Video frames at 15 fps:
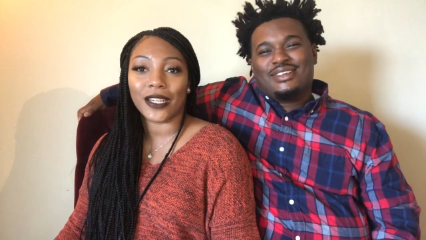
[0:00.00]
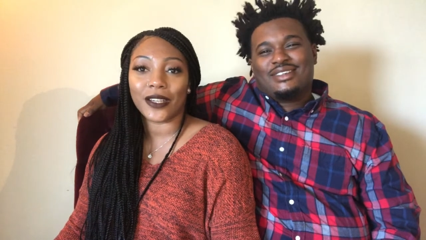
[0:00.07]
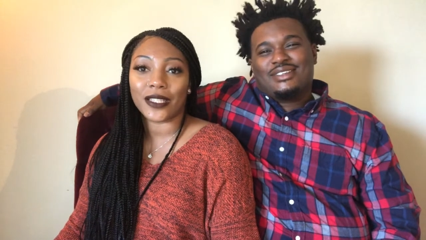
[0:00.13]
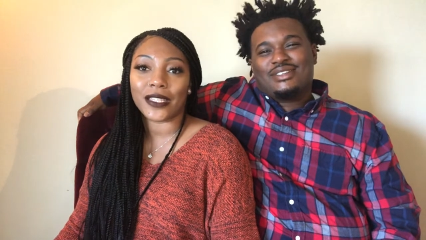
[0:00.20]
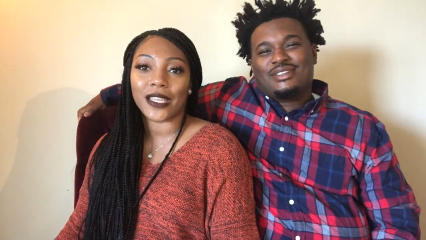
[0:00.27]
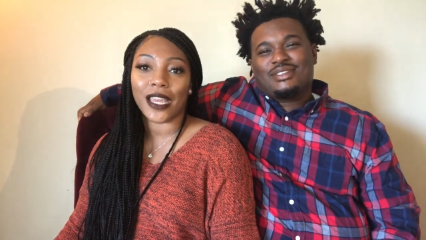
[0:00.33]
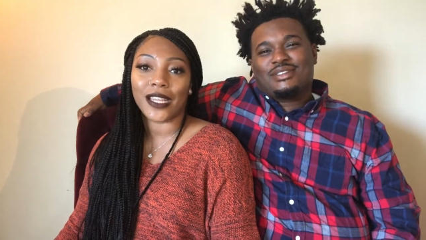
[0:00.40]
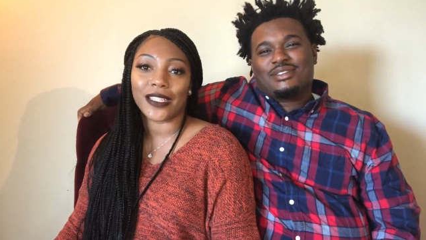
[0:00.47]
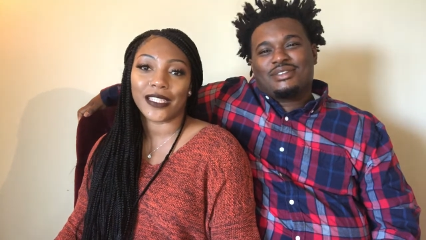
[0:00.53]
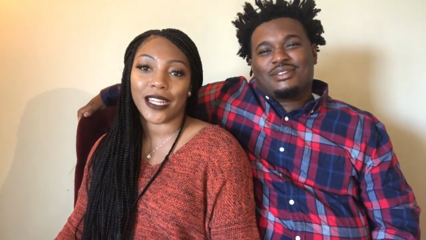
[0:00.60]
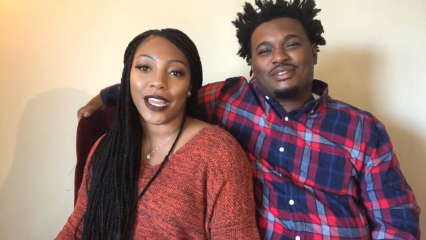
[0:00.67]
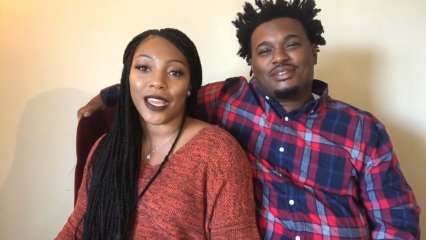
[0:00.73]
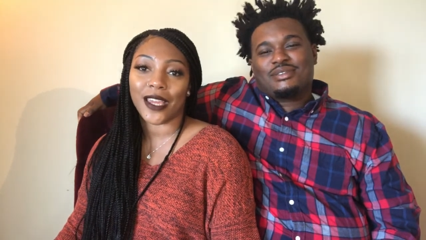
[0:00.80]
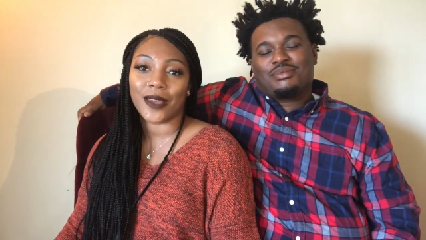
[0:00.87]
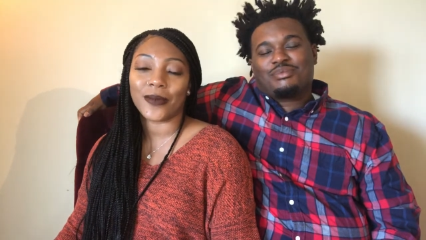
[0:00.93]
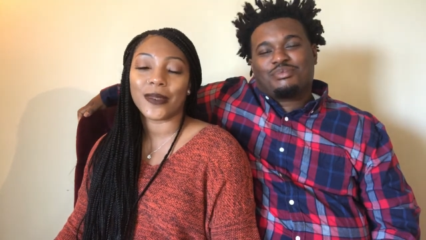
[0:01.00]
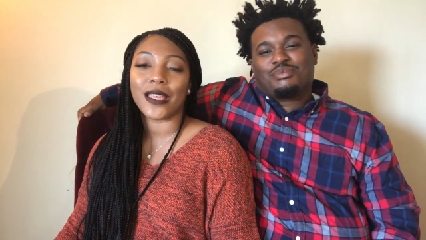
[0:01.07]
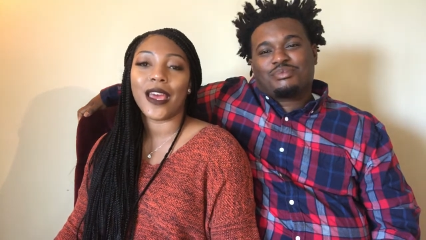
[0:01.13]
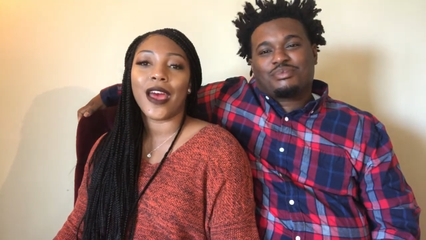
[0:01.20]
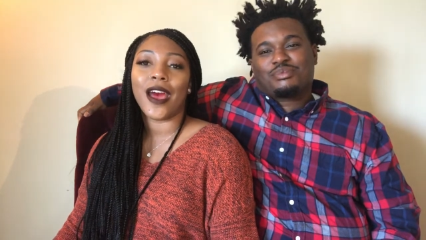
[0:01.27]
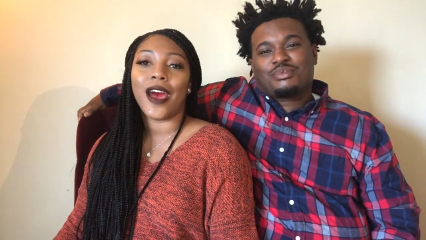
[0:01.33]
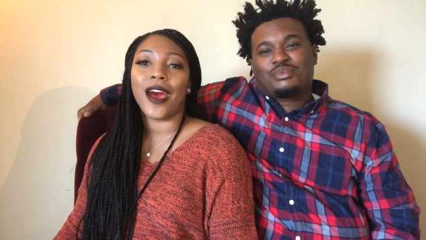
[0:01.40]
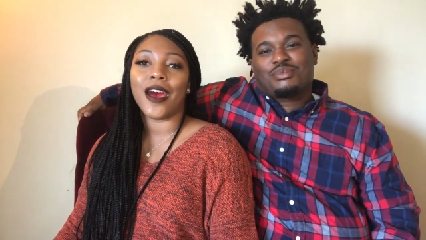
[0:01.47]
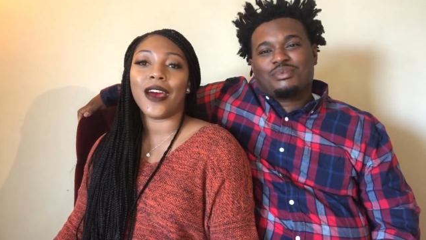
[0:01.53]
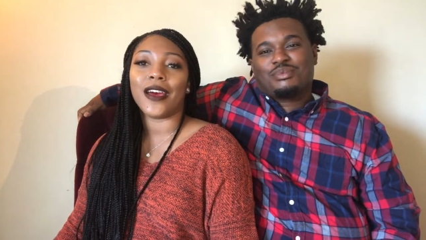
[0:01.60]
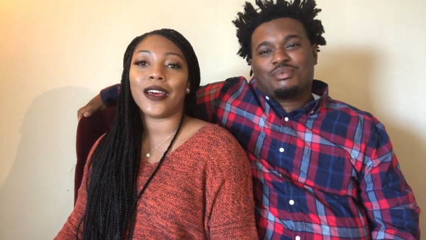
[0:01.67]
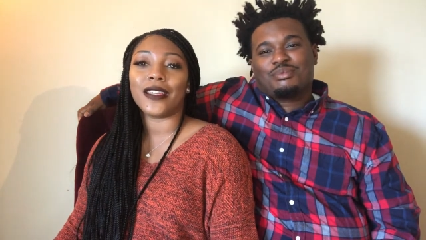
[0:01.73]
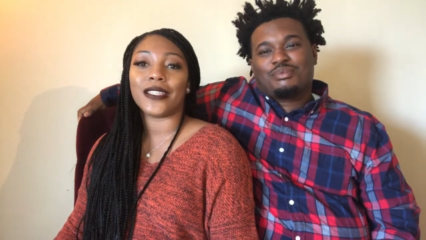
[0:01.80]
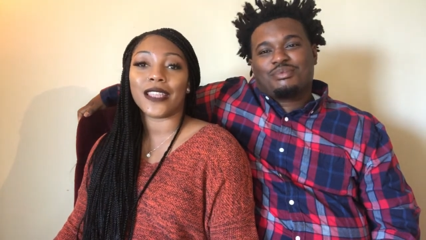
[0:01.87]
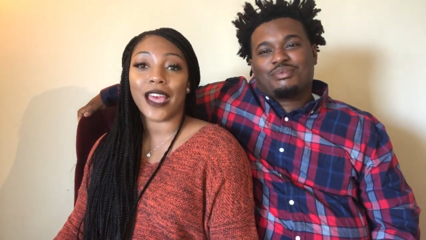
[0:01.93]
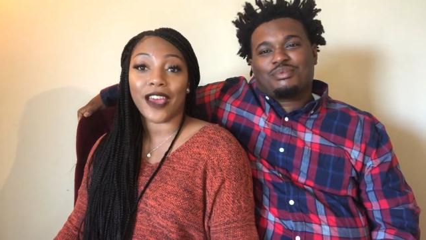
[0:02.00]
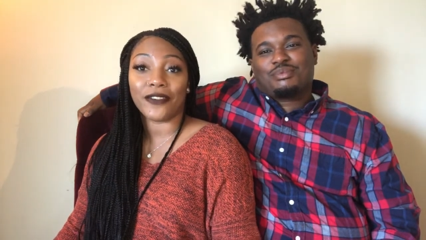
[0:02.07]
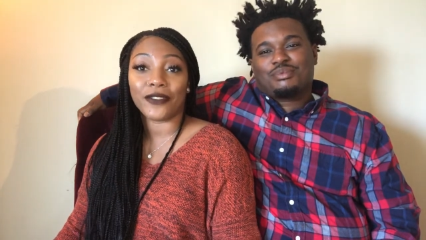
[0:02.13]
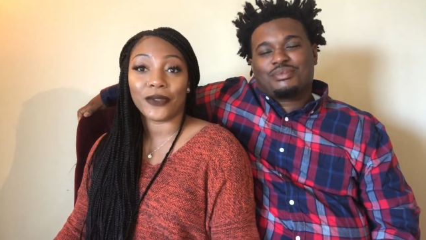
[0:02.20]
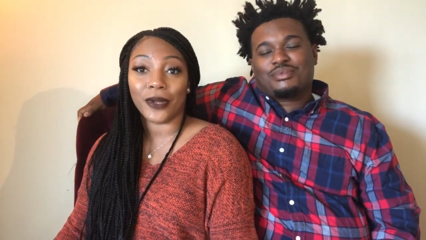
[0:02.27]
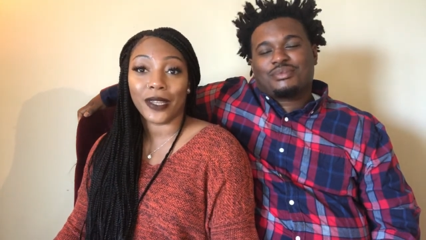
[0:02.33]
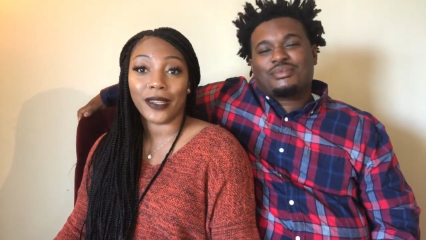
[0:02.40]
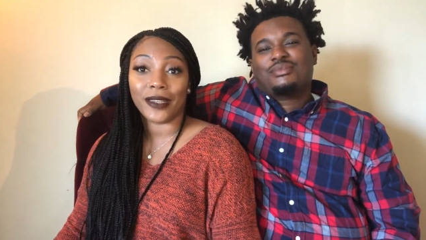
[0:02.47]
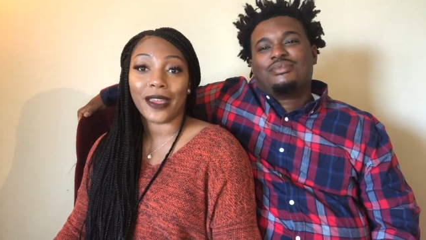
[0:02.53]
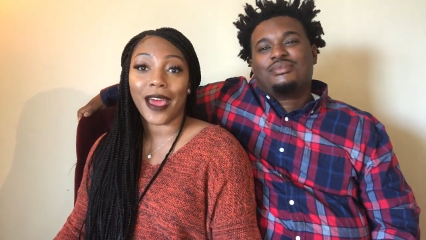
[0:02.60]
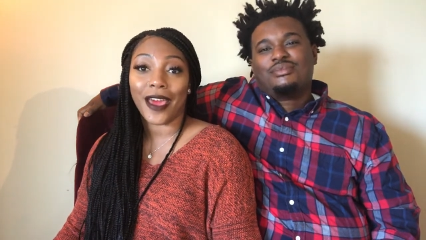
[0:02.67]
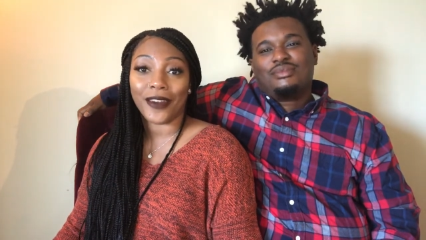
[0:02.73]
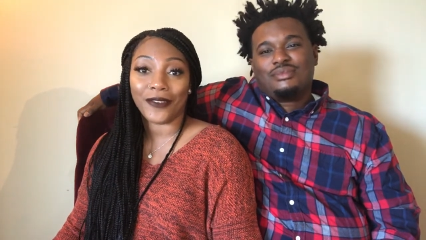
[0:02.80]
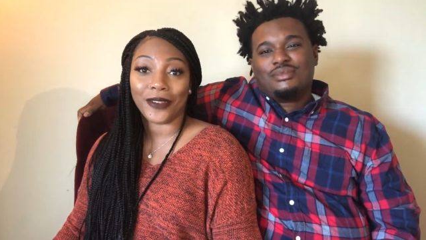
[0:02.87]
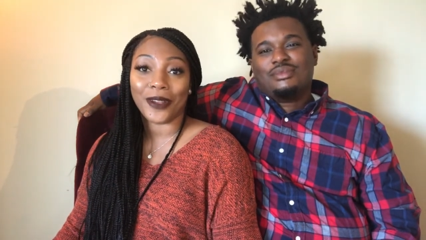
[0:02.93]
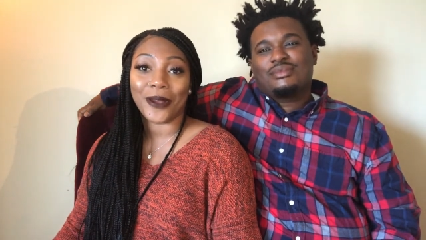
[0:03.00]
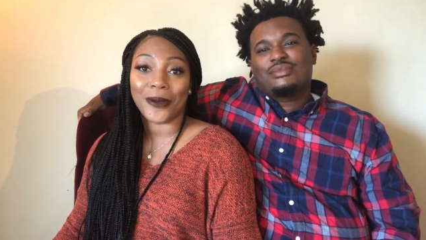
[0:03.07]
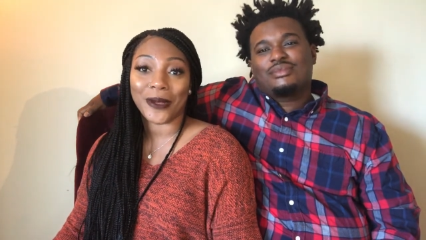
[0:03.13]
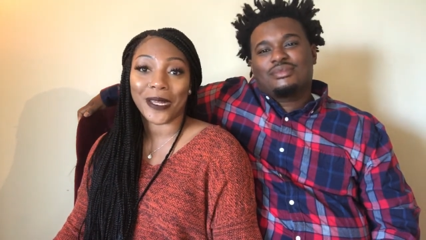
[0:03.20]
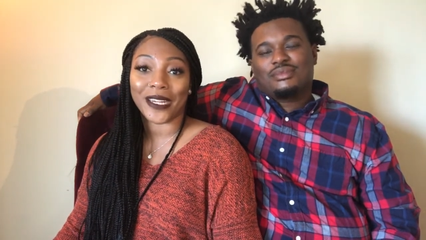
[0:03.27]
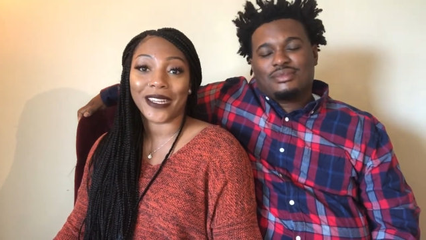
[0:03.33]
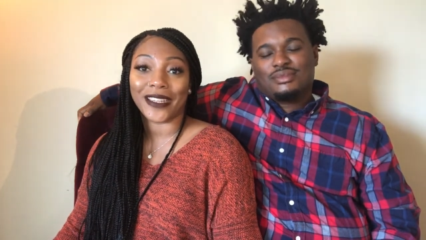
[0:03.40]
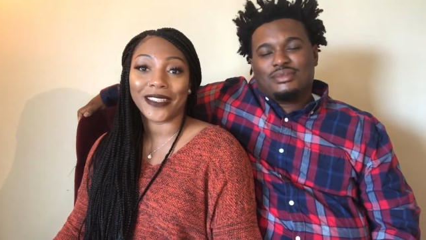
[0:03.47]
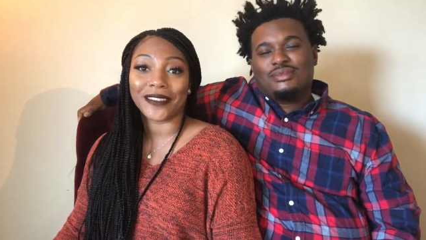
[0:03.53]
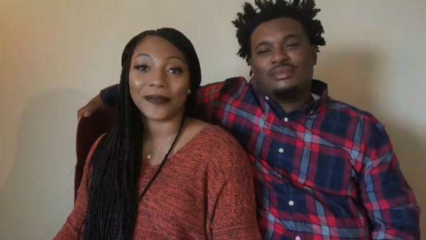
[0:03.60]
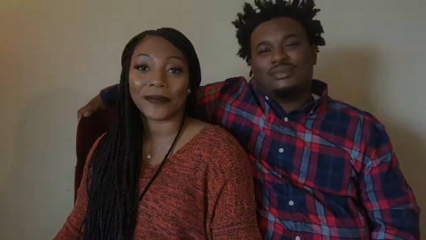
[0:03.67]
Speaker 1: gonna take James uh, to have a drink out of a coconut.